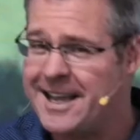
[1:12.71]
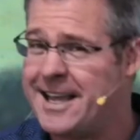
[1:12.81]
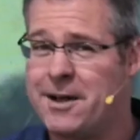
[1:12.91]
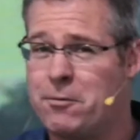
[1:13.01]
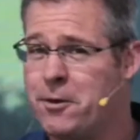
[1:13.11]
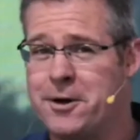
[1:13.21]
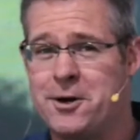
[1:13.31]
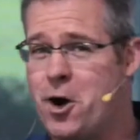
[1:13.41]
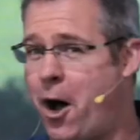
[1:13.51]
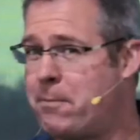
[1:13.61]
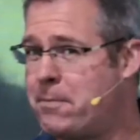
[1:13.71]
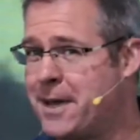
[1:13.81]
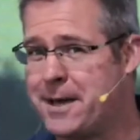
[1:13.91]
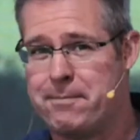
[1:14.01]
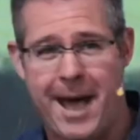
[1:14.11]
It would not be
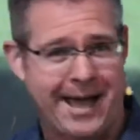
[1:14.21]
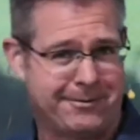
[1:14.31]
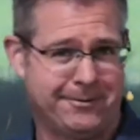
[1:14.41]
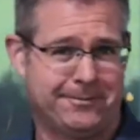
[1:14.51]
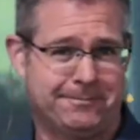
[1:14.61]
a battle.